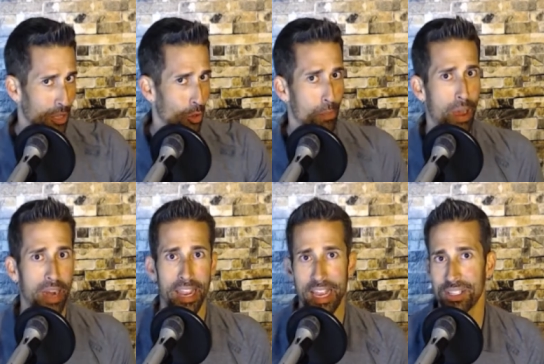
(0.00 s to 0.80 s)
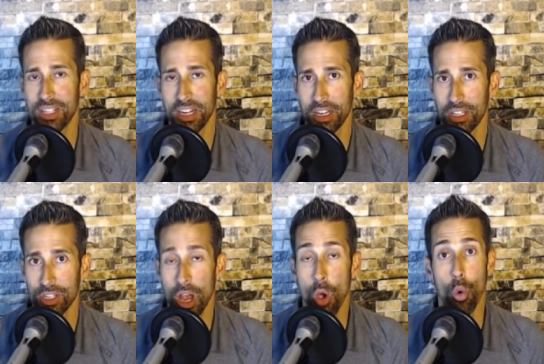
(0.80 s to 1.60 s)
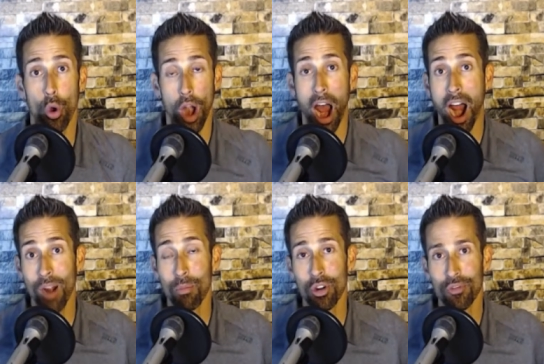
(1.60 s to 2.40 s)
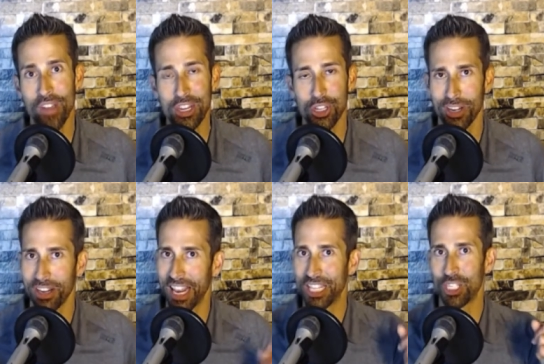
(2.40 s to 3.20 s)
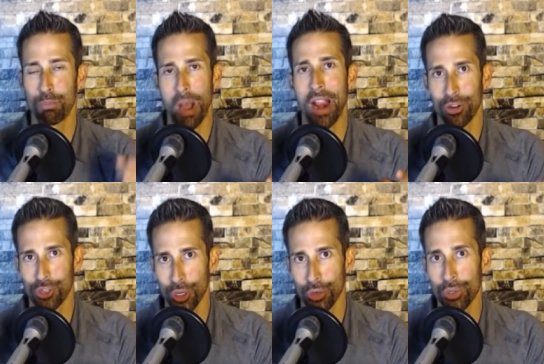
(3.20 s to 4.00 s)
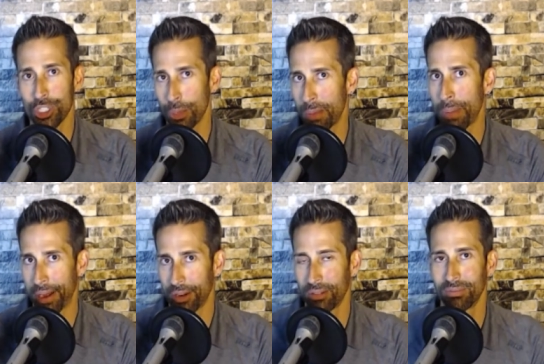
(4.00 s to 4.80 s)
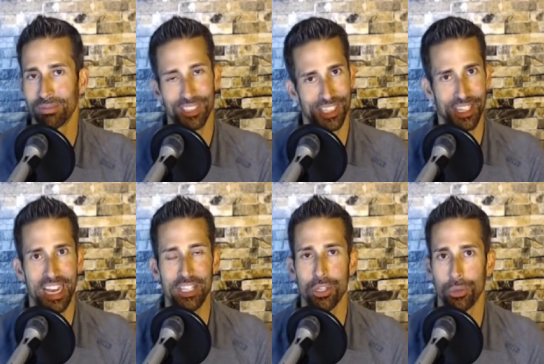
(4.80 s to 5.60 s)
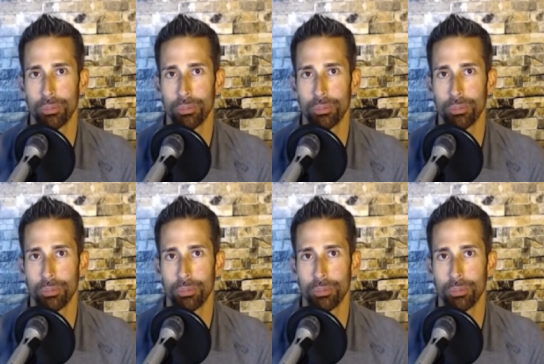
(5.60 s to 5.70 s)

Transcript: three Body Encinitas, where our motivation inspires you to be better. See you guys soon.